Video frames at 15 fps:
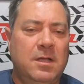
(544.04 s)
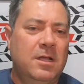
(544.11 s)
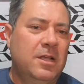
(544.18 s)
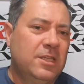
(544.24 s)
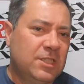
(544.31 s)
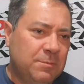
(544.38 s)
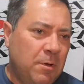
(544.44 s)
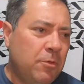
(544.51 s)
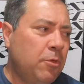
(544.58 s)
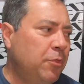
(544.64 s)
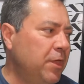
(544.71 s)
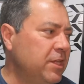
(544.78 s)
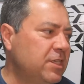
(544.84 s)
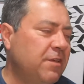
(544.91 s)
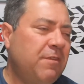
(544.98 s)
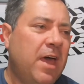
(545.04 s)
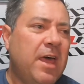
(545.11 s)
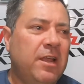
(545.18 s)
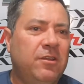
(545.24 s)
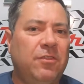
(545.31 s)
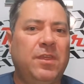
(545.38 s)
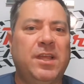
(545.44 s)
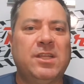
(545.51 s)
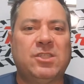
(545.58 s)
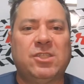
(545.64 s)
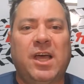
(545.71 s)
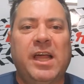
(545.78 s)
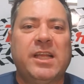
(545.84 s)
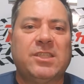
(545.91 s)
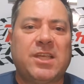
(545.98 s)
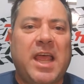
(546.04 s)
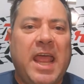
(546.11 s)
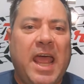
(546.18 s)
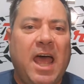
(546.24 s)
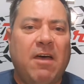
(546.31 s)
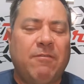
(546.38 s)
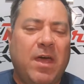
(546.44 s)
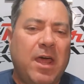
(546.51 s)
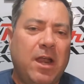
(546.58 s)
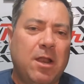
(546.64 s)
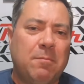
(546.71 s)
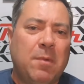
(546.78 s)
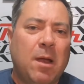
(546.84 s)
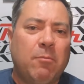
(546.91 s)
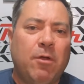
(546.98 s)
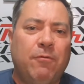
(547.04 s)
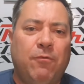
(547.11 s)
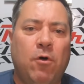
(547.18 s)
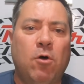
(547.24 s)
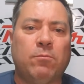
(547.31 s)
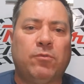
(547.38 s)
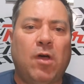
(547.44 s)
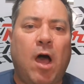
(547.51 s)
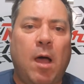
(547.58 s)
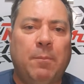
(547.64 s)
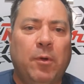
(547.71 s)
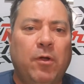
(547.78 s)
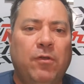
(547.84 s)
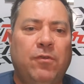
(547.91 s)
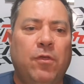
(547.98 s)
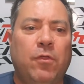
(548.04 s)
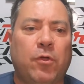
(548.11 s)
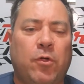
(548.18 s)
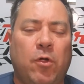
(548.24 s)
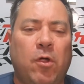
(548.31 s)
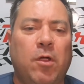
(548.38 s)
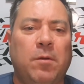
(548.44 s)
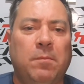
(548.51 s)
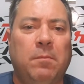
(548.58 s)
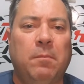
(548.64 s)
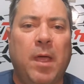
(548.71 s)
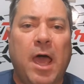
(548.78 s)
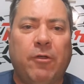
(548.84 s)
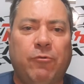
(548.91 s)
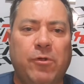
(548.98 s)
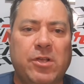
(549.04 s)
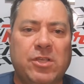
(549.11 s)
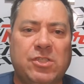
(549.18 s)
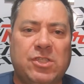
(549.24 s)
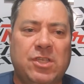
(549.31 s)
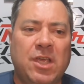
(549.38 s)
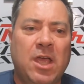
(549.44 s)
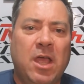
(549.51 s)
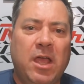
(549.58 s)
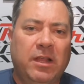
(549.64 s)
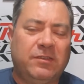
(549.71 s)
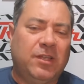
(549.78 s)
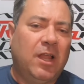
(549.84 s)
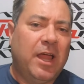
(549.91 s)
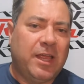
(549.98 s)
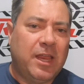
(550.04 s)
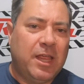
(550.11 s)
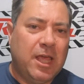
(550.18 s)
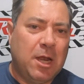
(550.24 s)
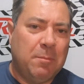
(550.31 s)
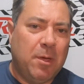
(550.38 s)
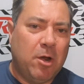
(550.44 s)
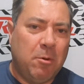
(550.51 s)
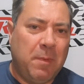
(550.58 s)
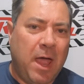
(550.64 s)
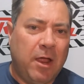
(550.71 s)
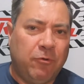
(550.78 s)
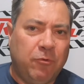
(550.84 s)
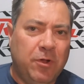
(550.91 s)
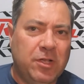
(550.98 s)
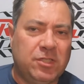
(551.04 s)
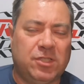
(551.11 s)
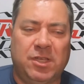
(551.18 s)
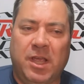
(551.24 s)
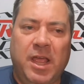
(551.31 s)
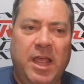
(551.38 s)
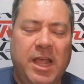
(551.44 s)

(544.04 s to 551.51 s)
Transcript: Some other things I've added to the inside is I have added a memory foam topper to the current mattress until I can get a better mattress.